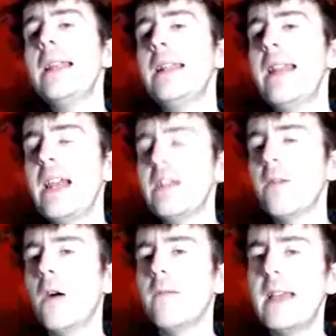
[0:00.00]
Then
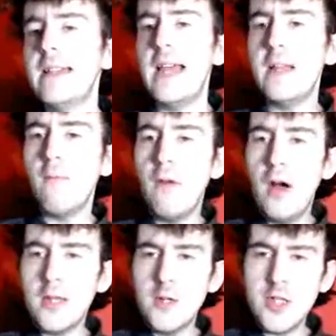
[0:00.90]
later on, we're saying that
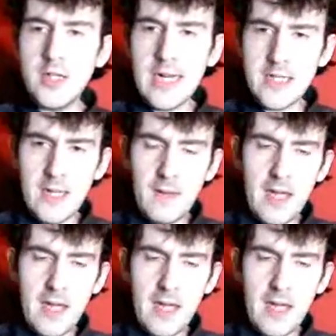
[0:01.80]
Warden should actually